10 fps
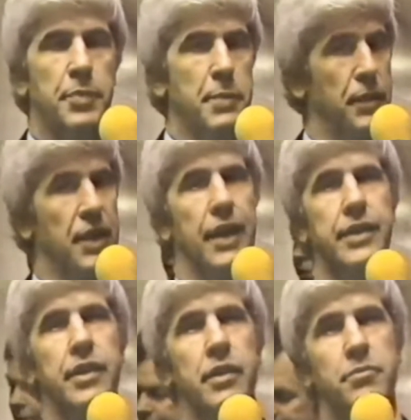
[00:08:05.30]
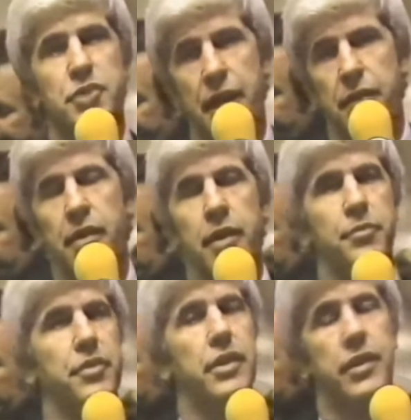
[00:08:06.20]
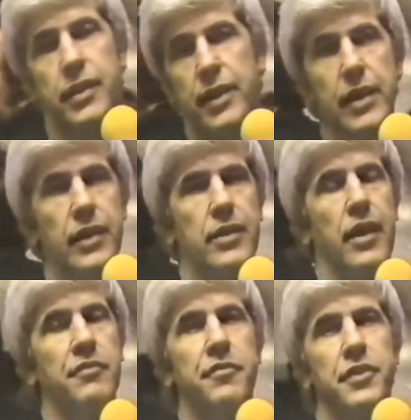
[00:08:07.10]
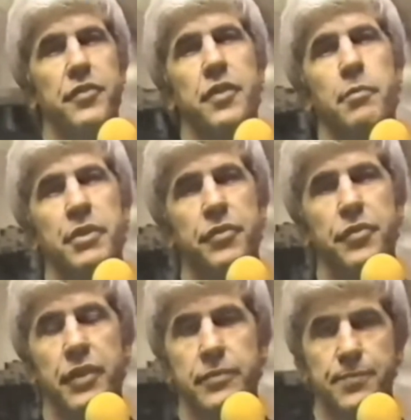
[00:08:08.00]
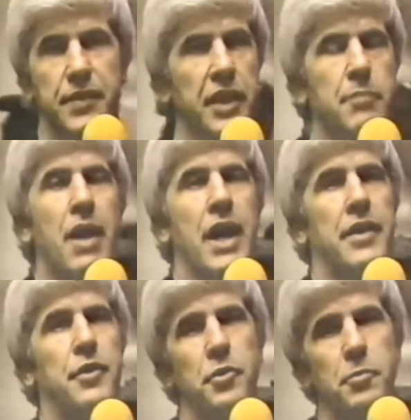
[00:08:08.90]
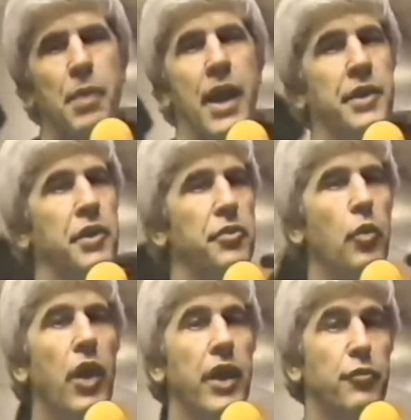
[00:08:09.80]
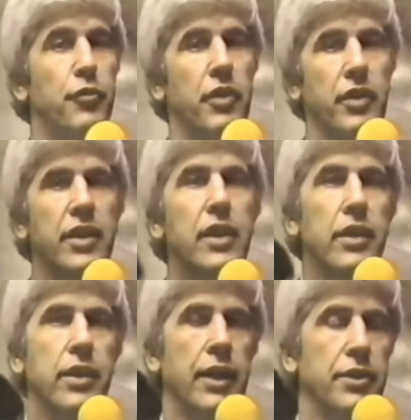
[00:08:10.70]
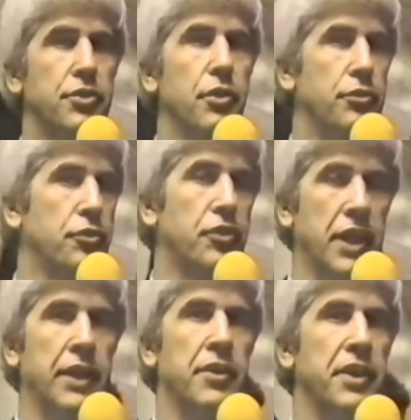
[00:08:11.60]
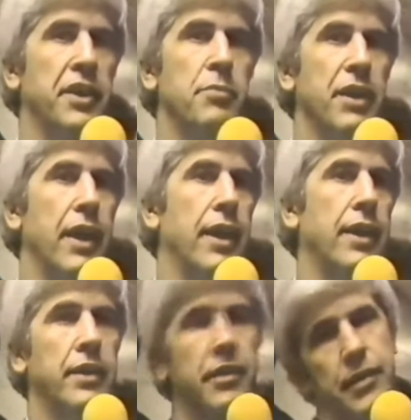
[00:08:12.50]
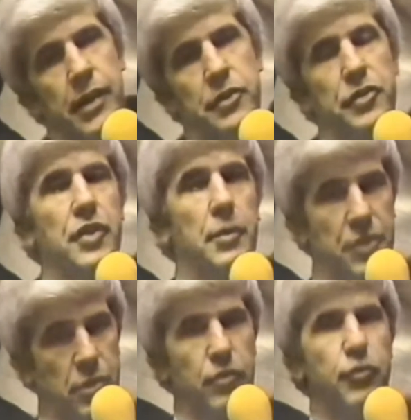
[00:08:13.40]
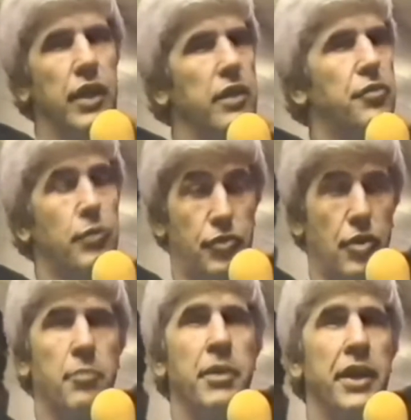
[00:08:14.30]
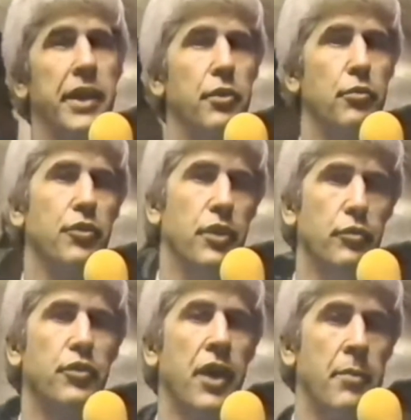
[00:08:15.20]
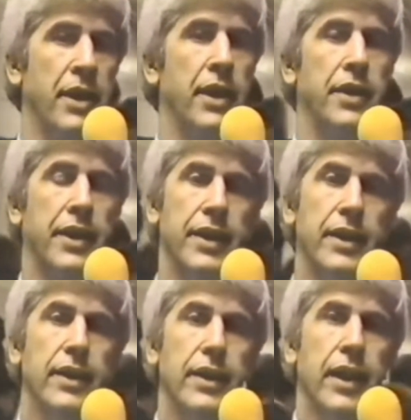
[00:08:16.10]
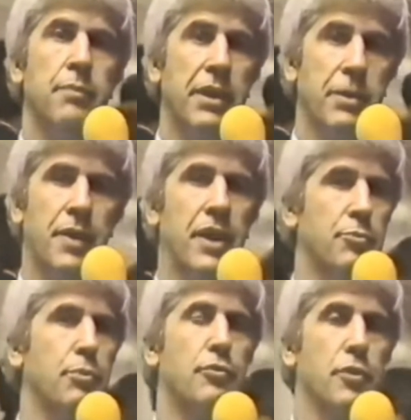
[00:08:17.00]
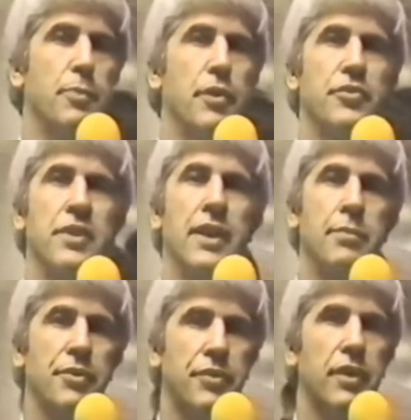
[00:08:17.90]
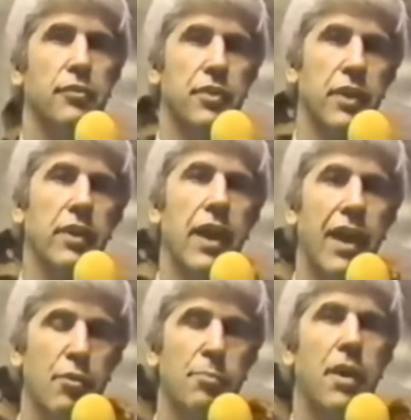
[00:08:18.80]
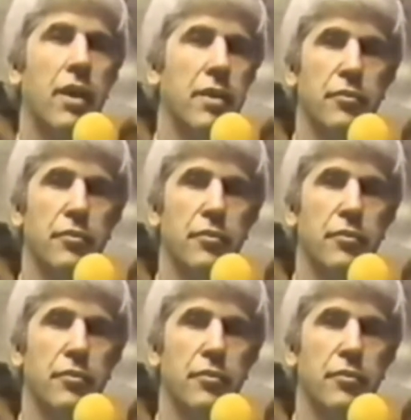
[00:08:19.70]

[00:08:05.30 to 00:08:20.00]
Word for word: people like him, Jack Ramsay, Cotton Fitzsimmons, and Dick Motta, who pioneered the way for college coaches to get into the NBA and, and the subsequent fellows, which are many who've, who've come in and, and made it possible for a person like myself to have a part of